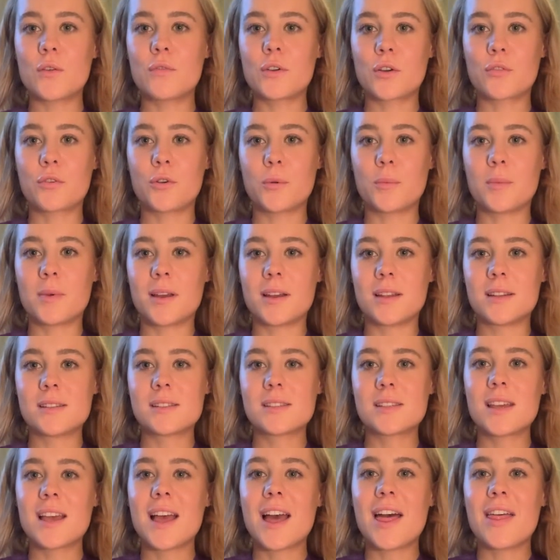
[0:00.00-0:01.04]

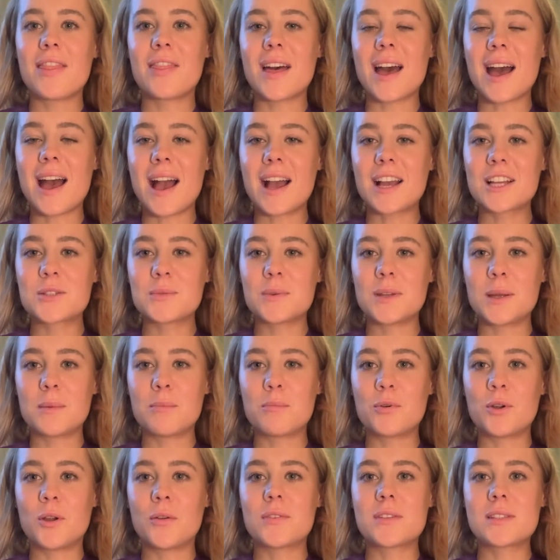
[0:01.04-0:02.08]
recruitment. The Act will
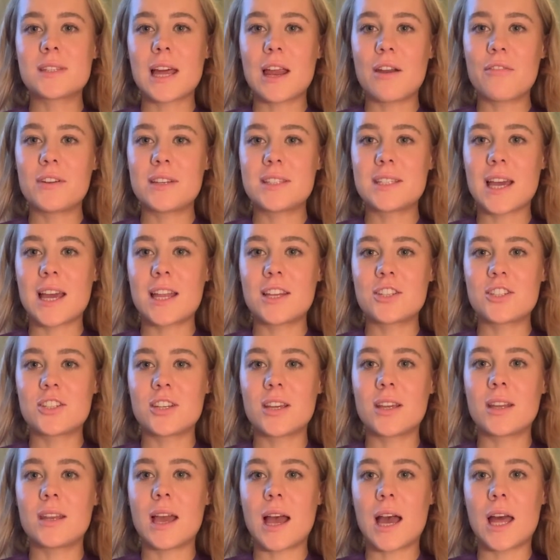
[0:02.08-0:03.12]
improve staff
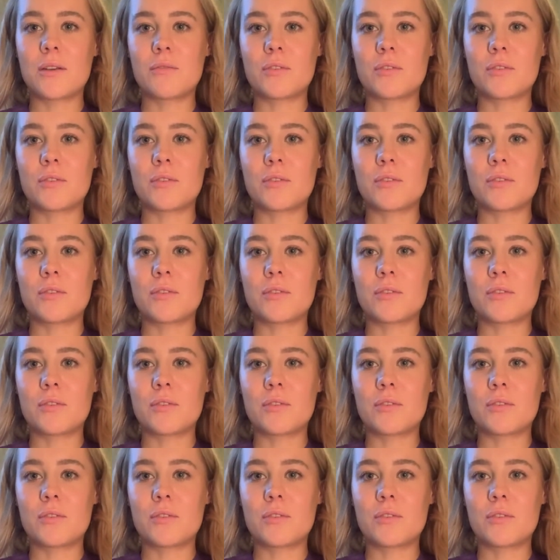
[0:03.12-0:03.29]
retention and